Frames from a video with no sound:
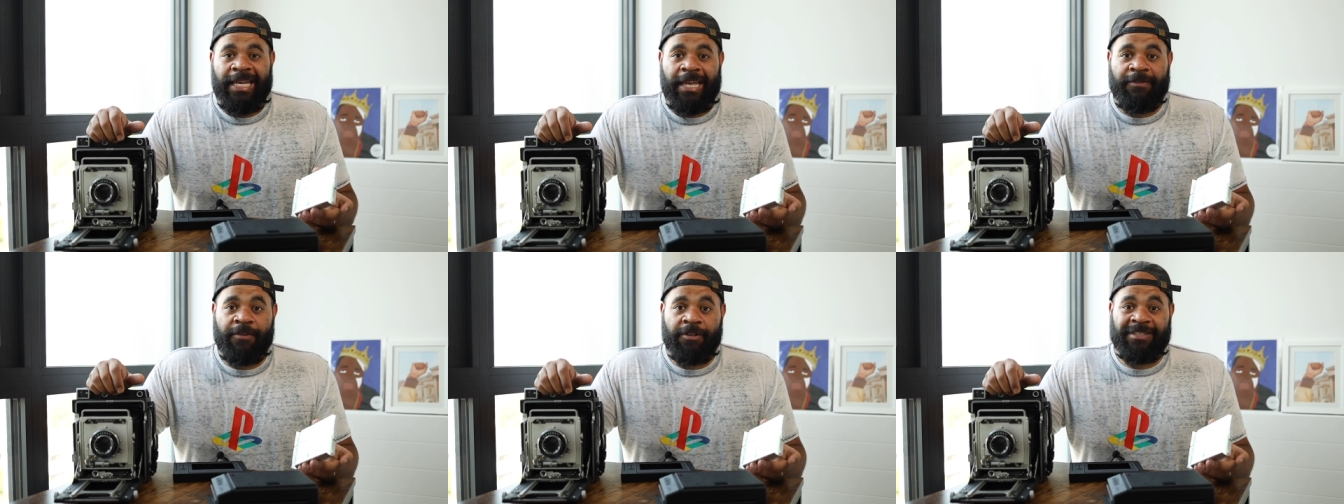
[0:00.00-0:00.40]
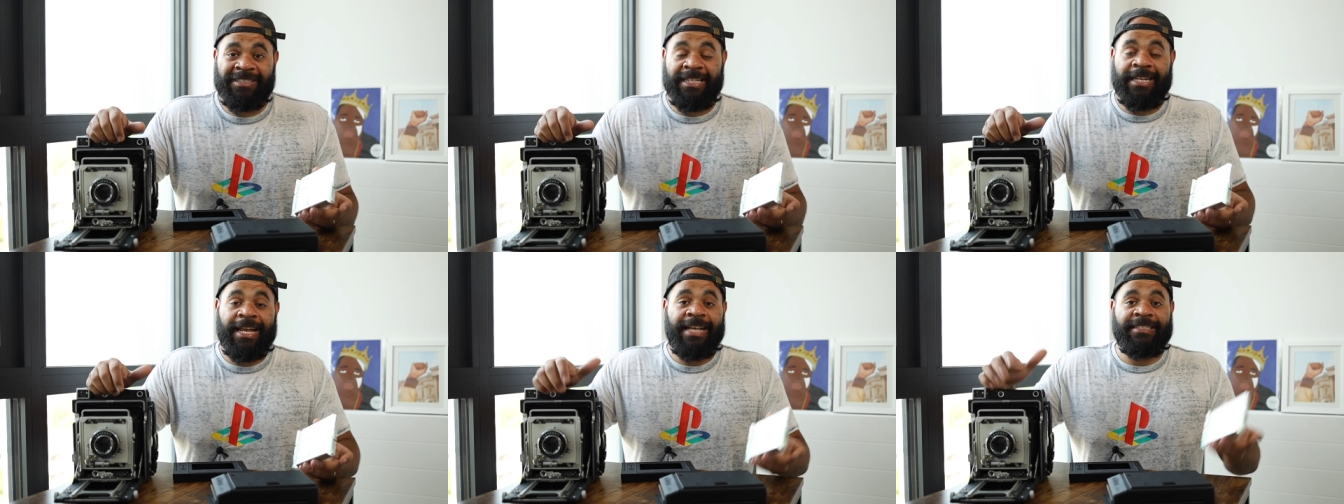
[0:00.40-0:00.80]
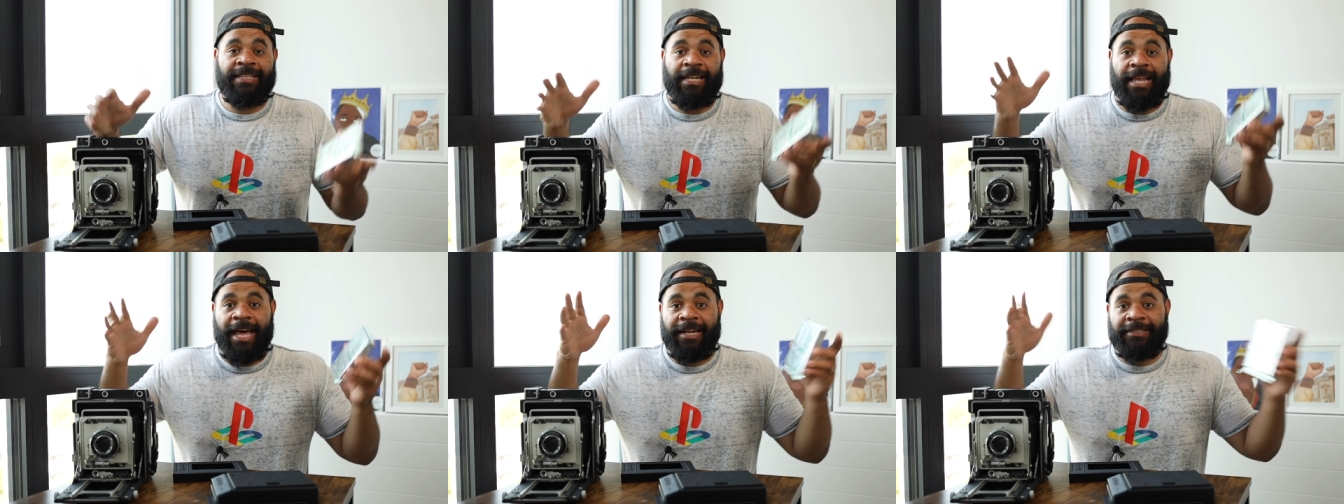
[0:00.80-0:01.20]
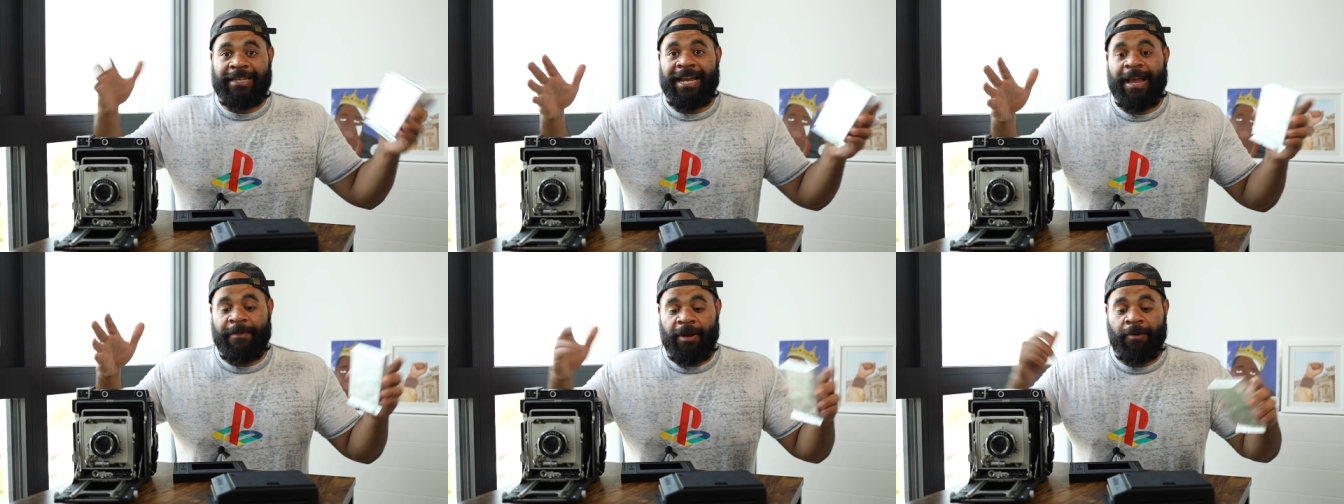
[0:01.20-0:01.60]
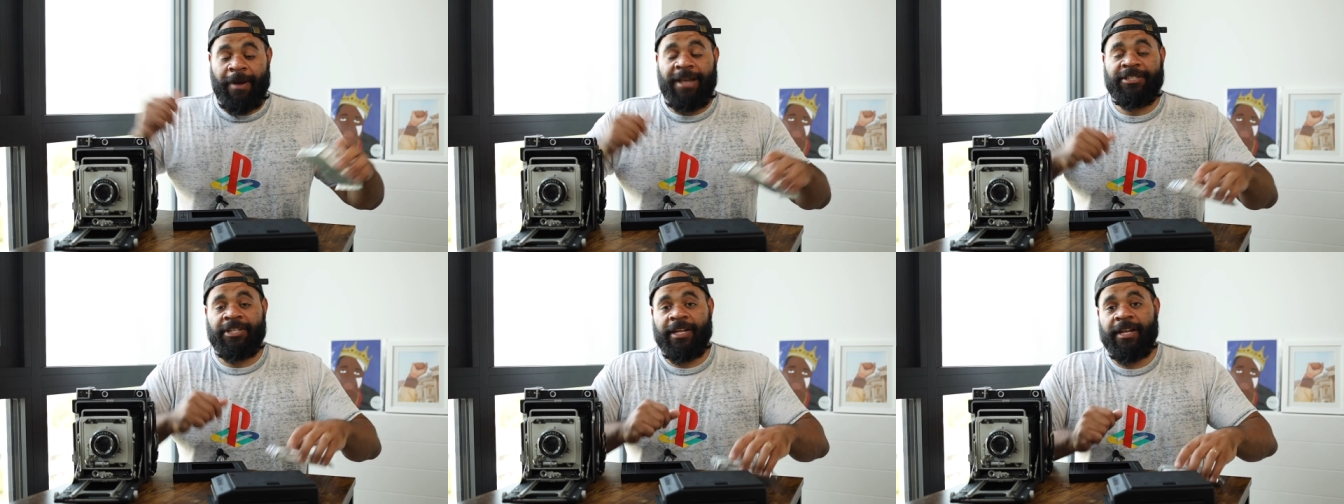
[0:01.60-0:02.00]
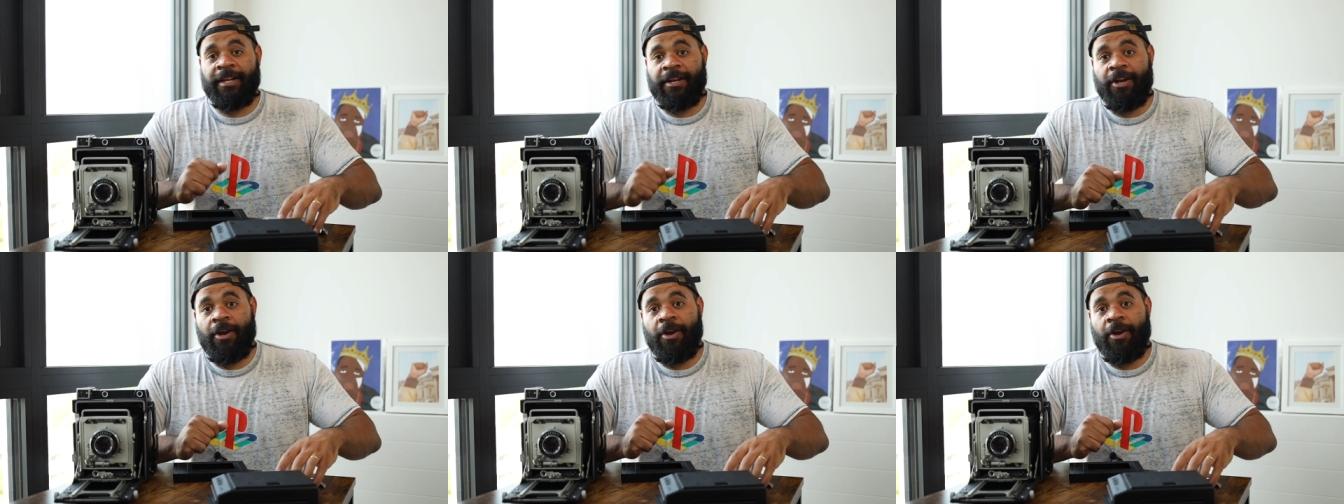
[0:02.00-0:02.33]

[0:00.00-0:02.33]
if your scene has a lot of dynamic range in it,